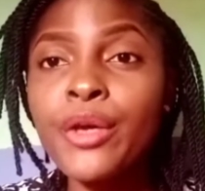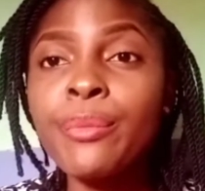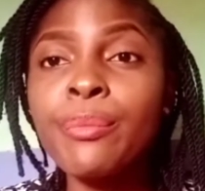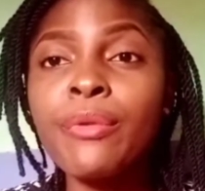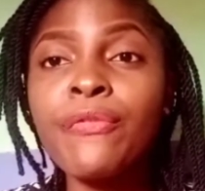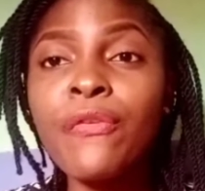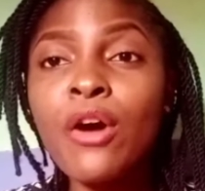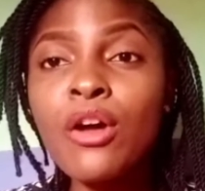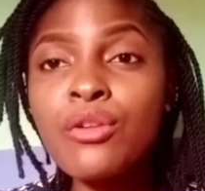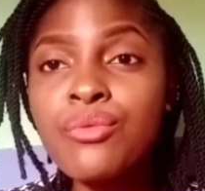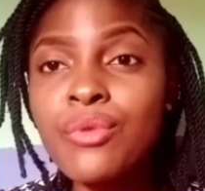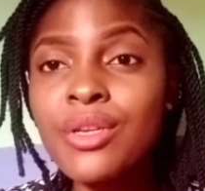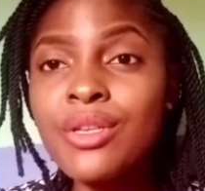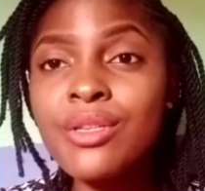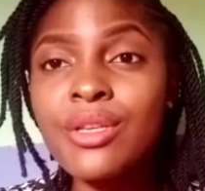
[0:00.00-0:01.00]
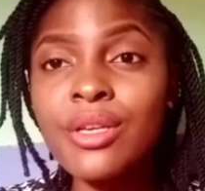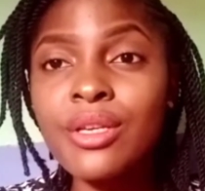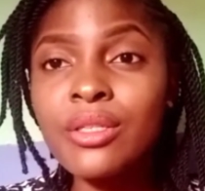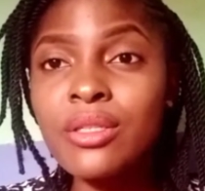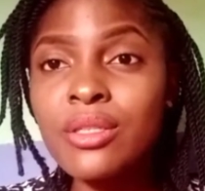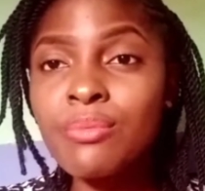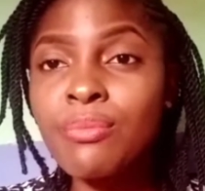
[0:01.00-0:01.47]
before doing
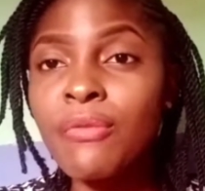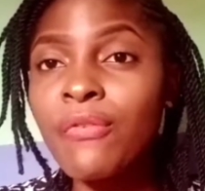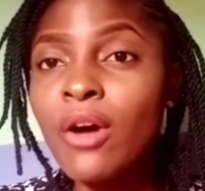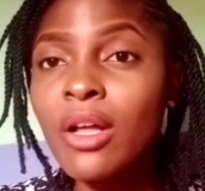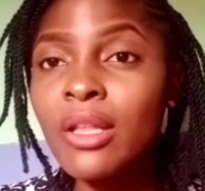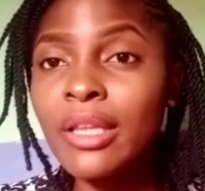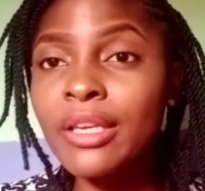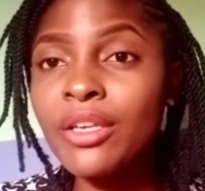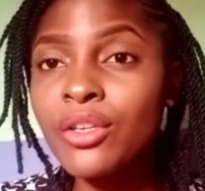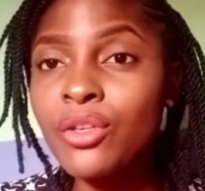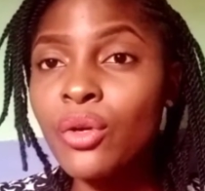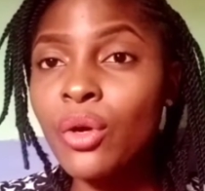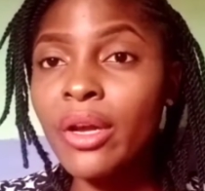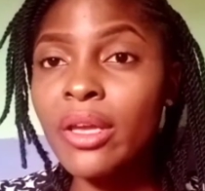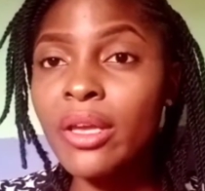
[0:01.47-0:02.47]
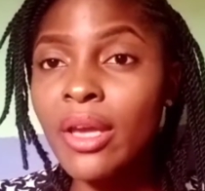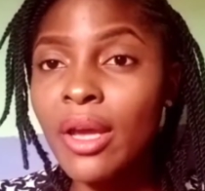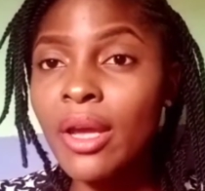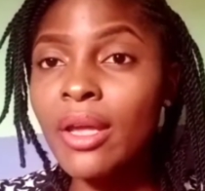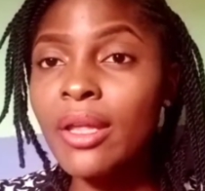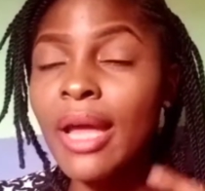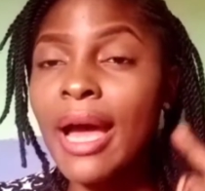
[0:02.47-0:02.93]
this, before cleaning your
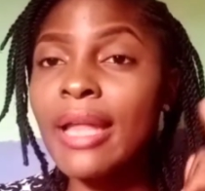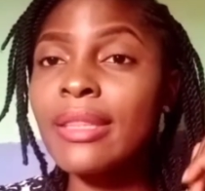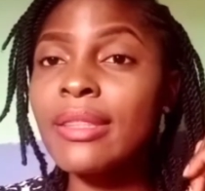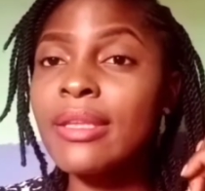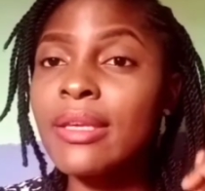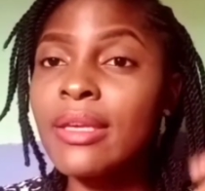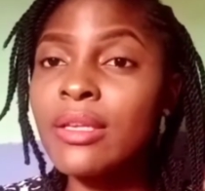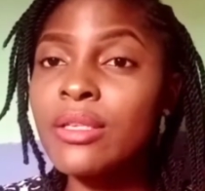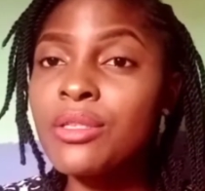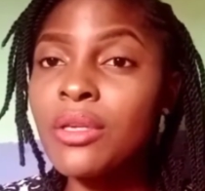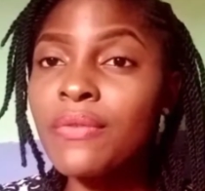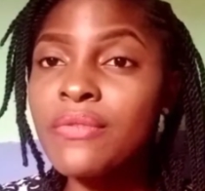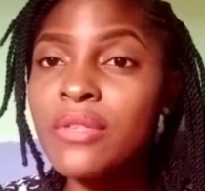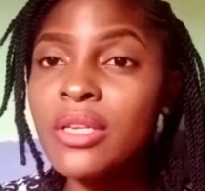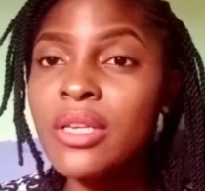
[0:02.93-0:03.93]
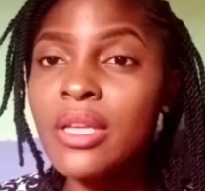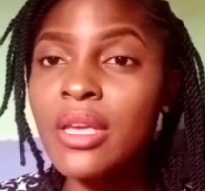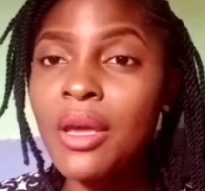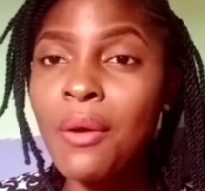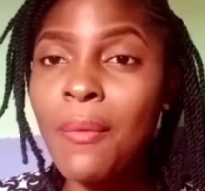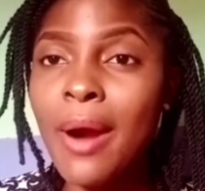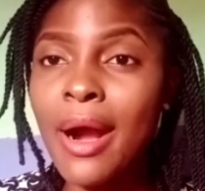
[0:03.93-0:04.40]
ear and the softened
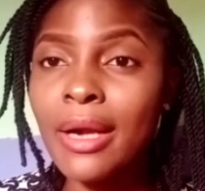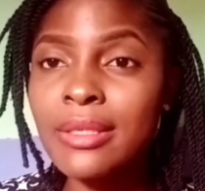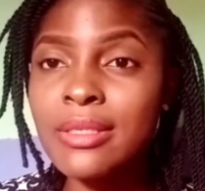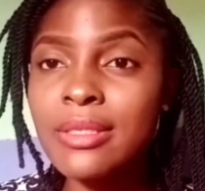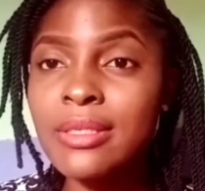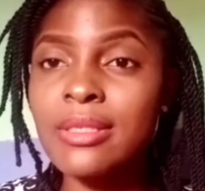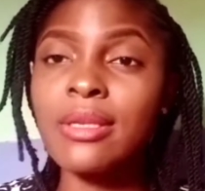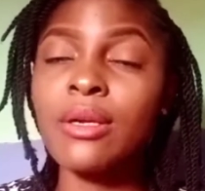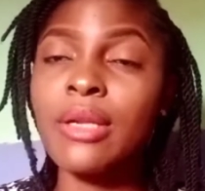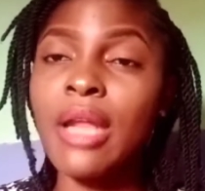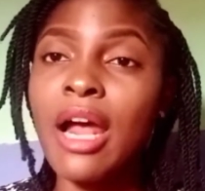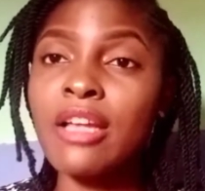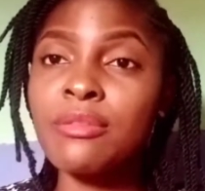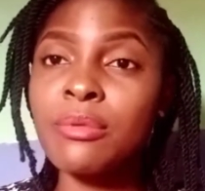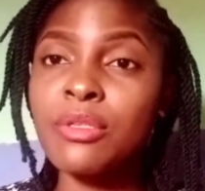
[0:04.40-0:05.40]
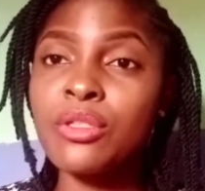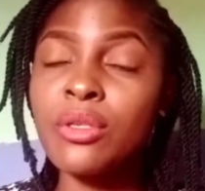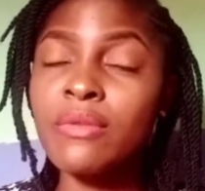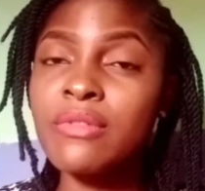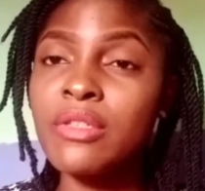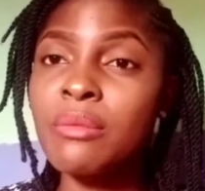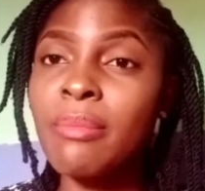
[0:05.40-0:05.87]
earwax that has been
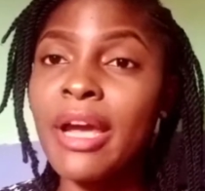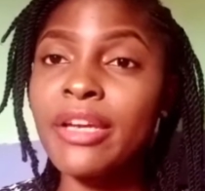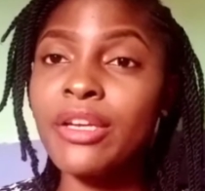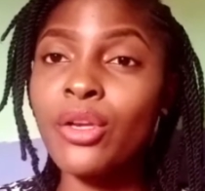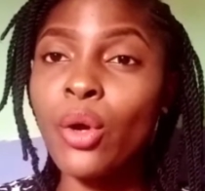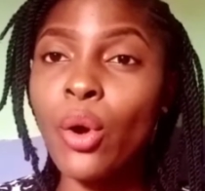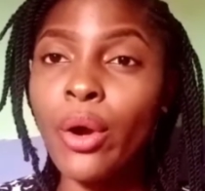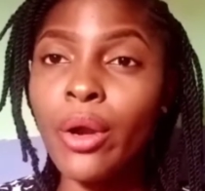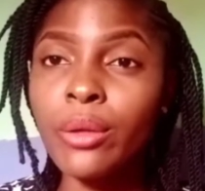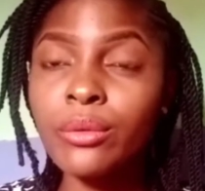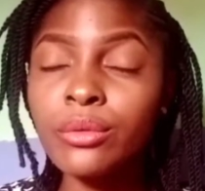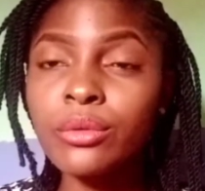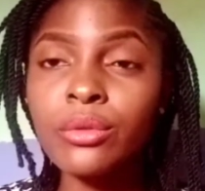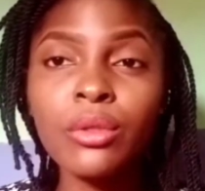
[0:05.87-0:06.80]
softened by the oil,